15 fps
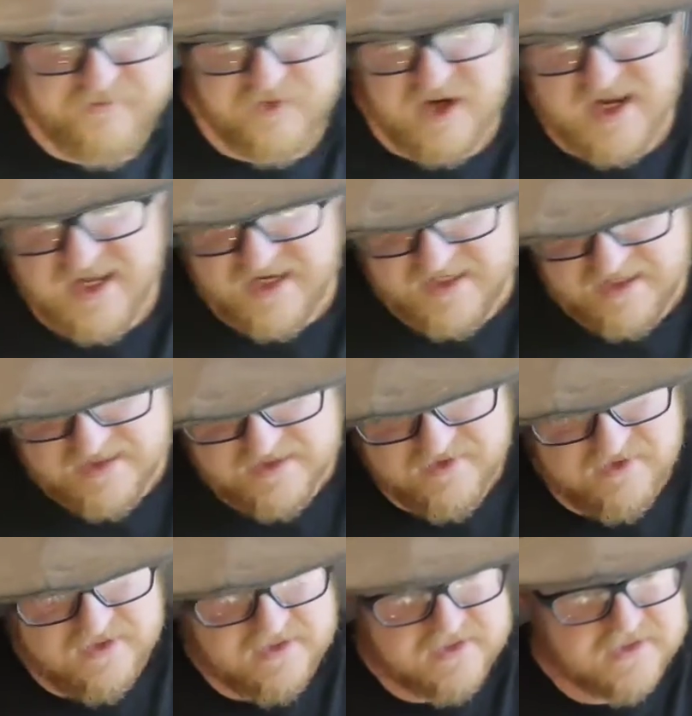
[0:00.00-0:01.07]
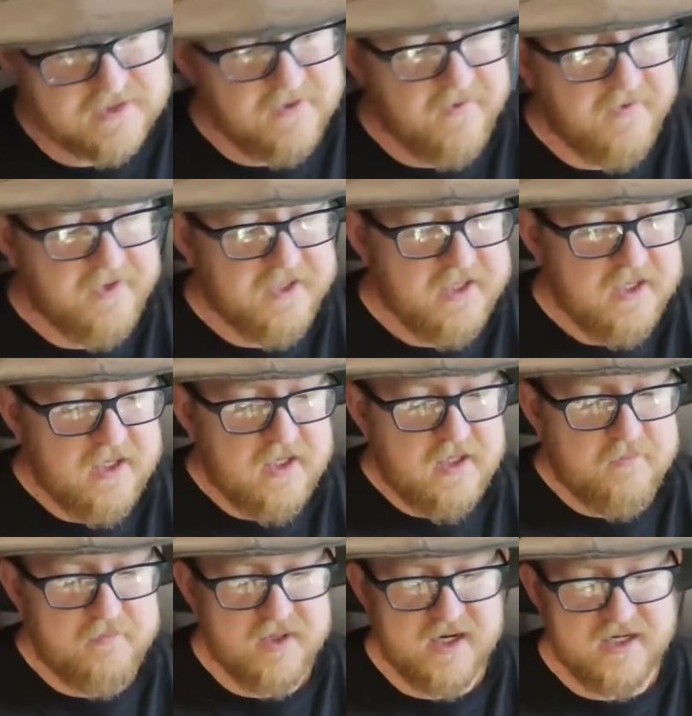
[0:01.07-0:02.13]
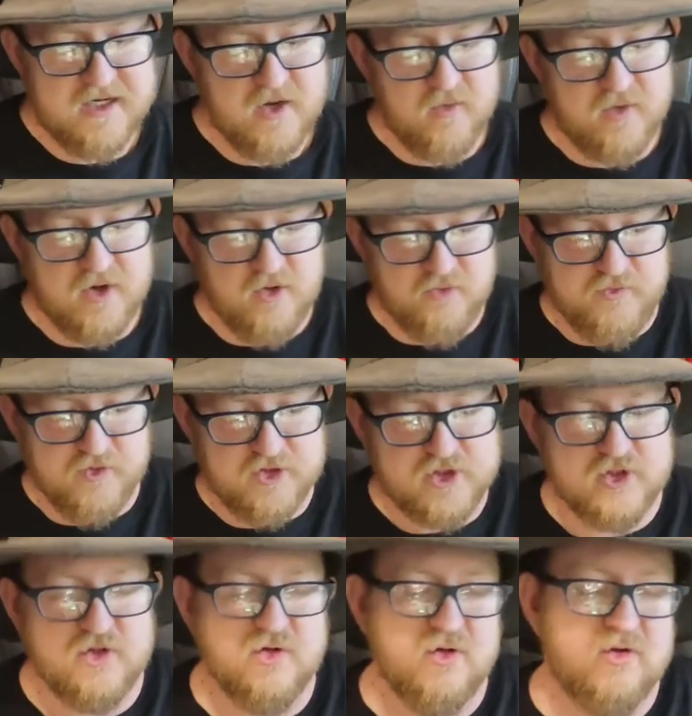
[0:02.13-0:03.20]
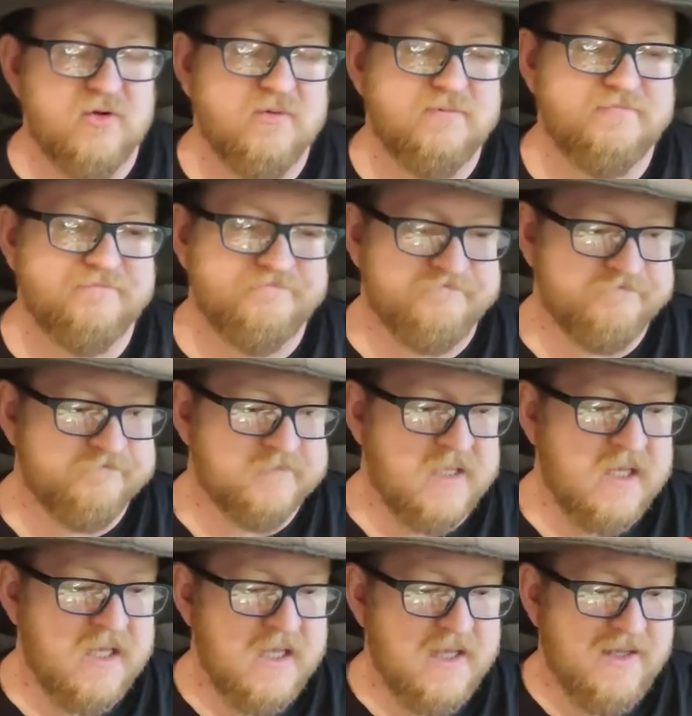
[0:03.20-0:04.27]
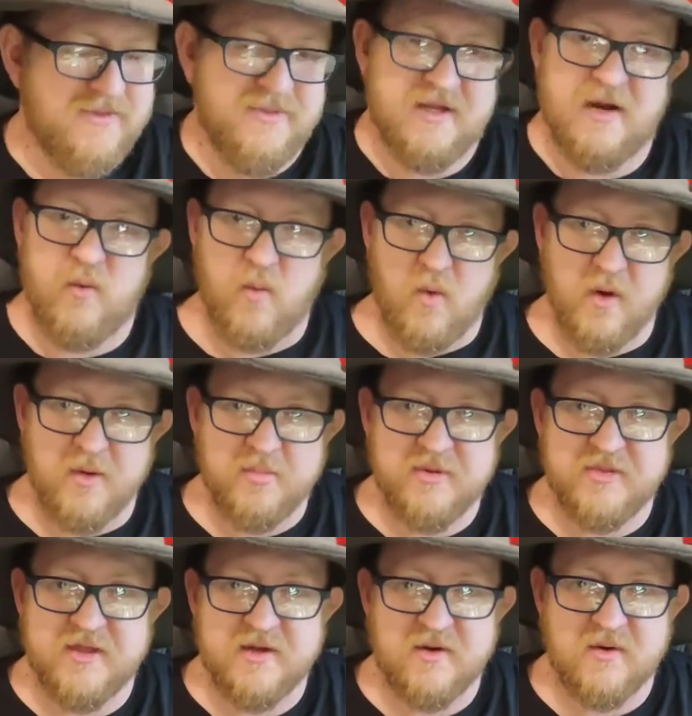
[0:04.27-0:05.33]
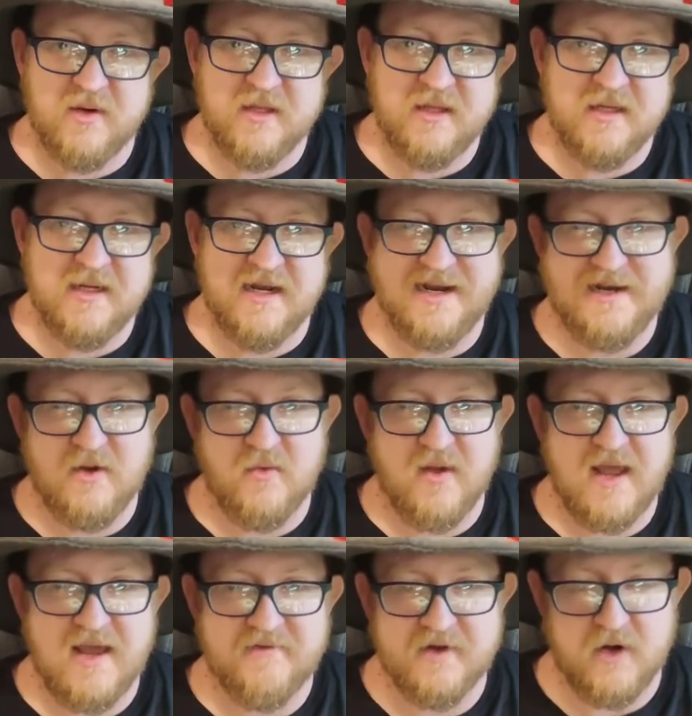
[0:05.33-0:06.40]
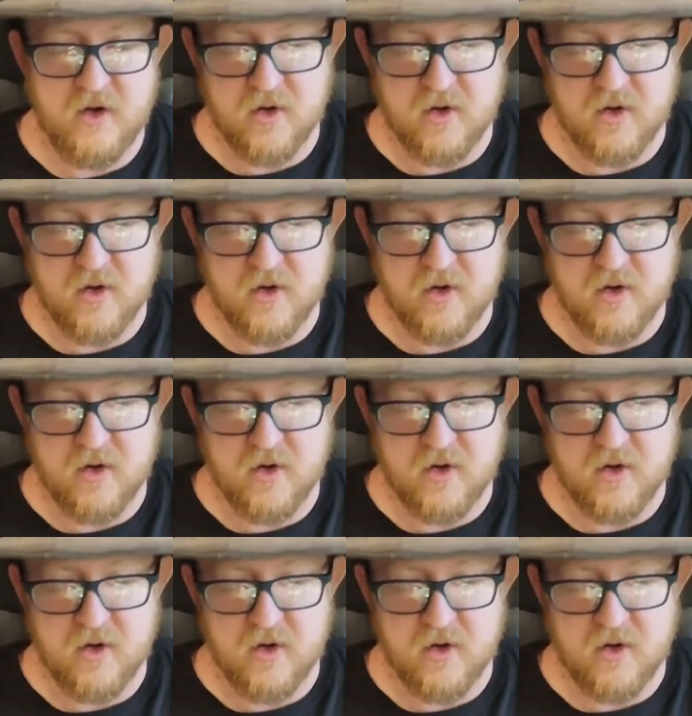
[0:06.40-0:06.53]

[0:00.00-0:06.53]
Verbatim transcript: for adding into this, but I don't know for sure that I want to put that art in, and I don't have an